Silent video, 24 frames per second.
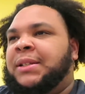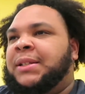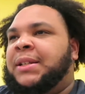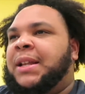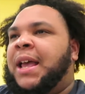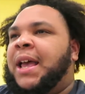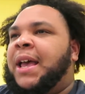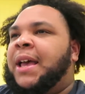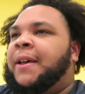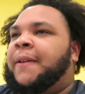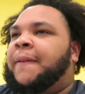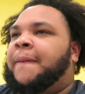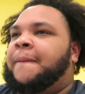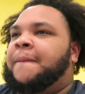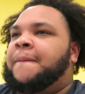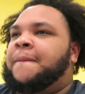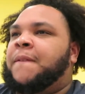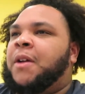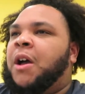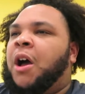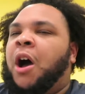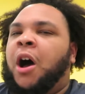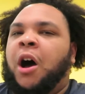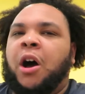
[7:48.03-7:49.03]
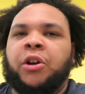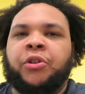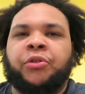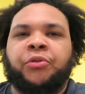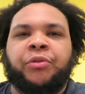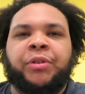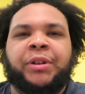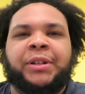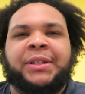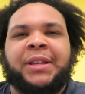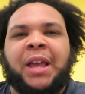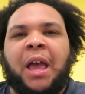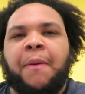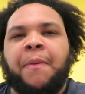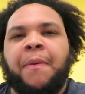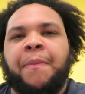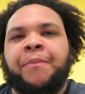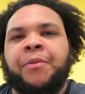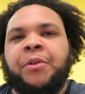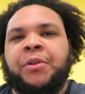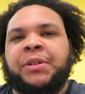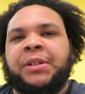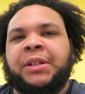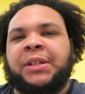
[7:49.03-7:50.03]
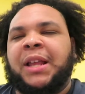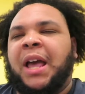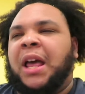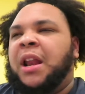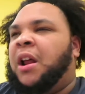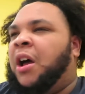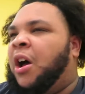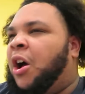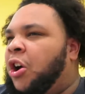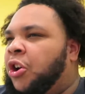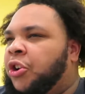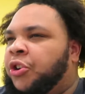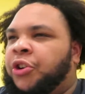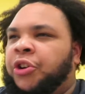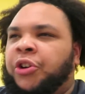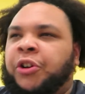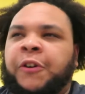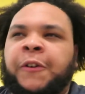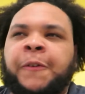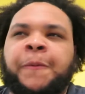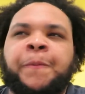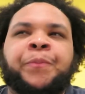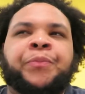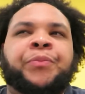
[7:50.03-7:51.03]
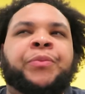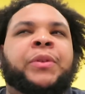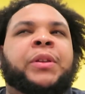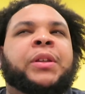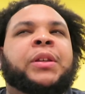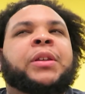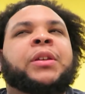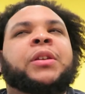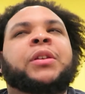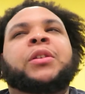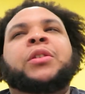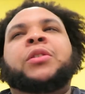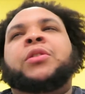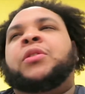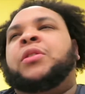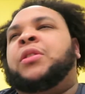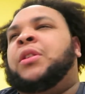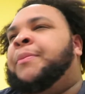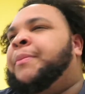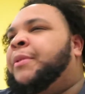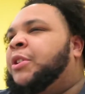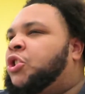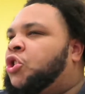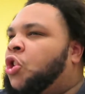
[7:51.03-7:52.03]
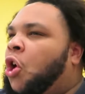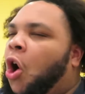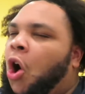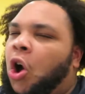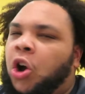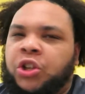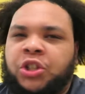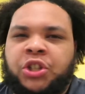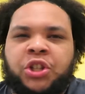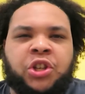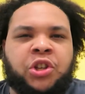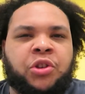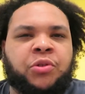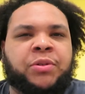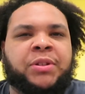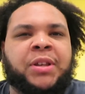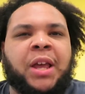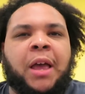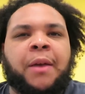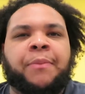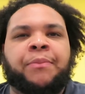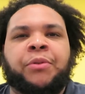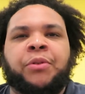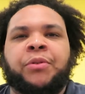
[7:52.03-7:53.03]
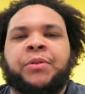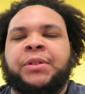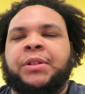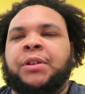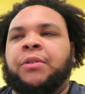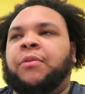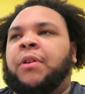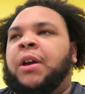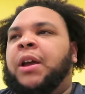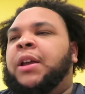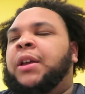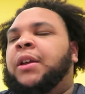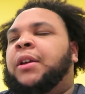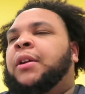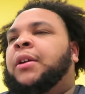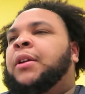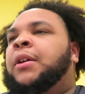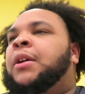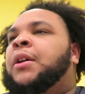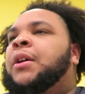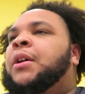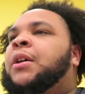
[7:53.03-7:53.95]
that hungry type of music. That hunger. Let me talk to you type music right here.